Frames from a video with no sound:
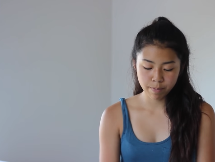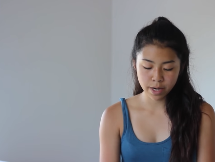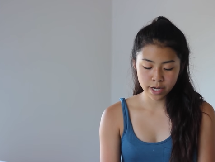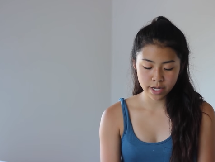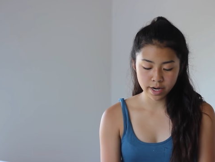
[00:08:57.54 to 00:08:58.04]

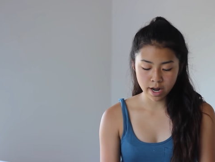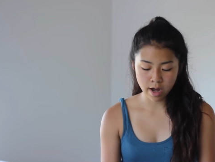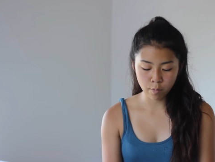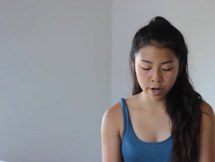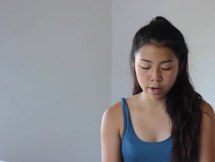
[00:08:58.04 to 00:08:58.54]
but
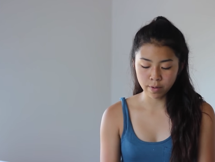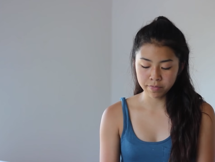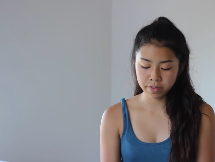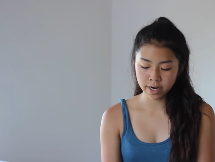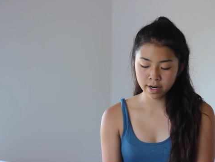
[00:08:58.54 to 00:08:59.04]
when I
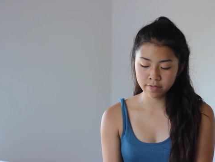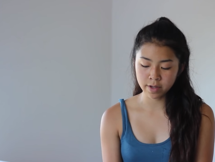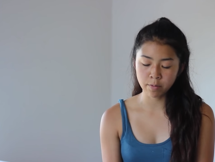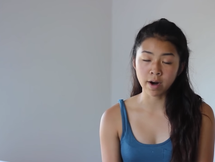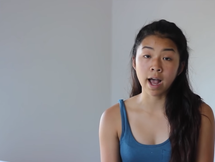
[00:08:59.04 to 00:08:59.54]
went there
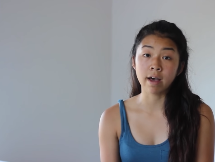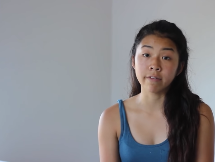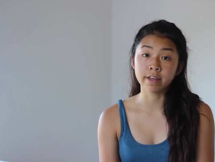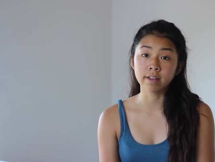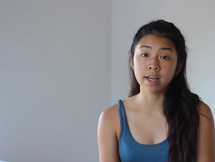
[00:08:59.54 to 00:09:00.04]
they were
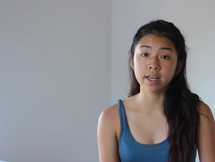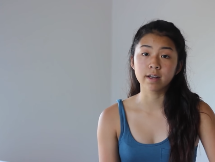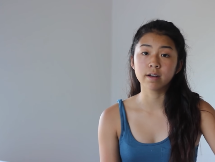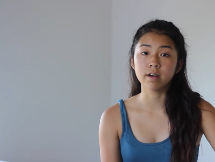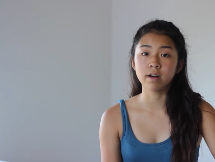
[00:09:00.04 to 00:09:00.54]
having like
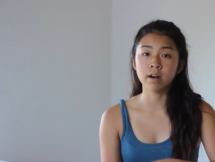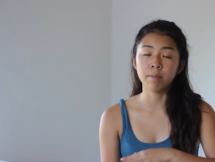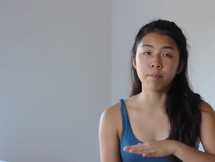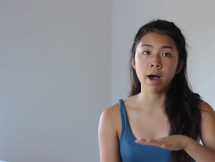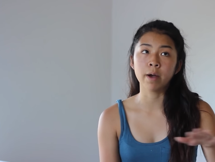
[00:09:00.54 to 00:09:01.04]
a
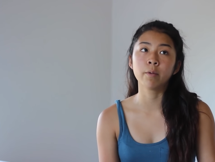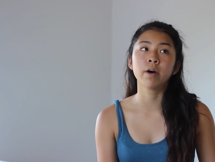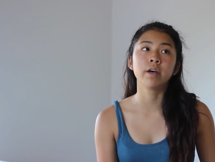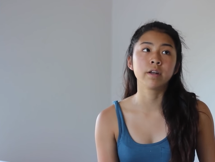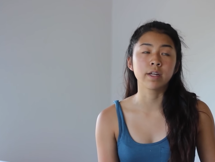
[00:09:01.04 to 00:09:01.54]
buy
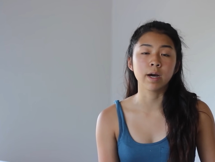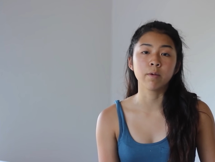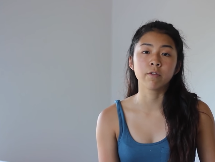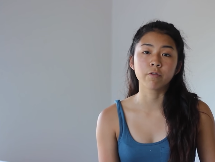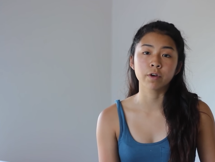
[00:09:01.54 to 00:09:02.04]
one get
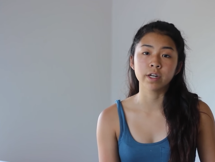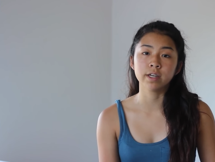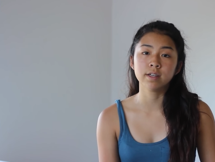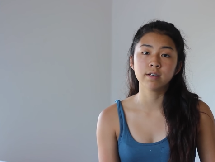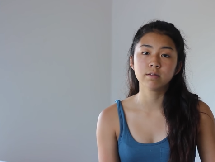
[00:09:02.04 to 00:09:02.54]
one
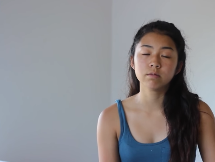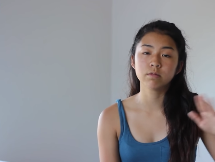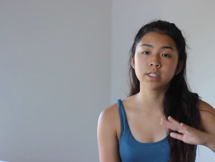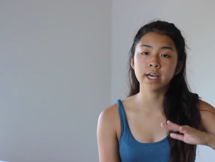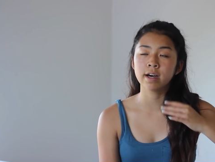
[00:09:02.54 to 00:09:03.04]
free
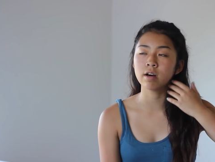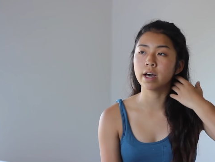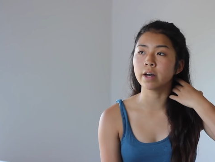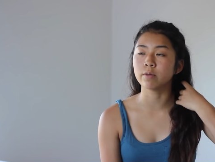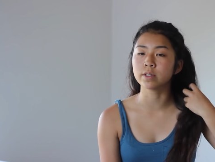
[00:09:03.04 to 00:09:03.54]
sale
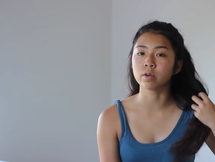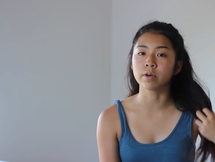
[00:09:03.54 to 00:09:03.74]
and it was